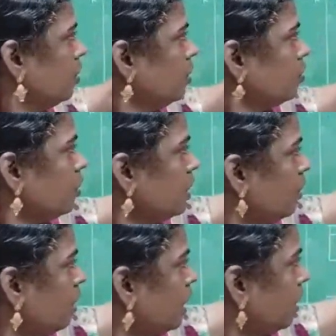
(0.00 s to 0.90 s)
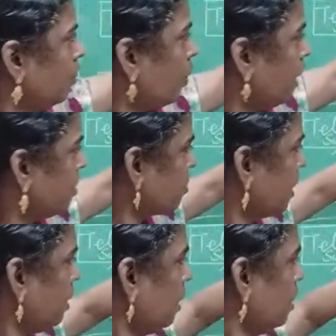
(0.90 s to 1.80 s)
So here, voice
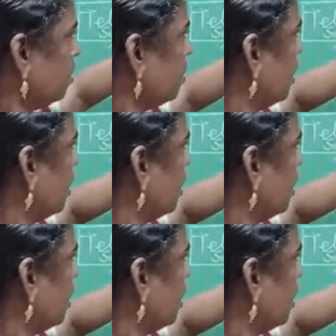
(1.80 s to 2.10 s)
channel,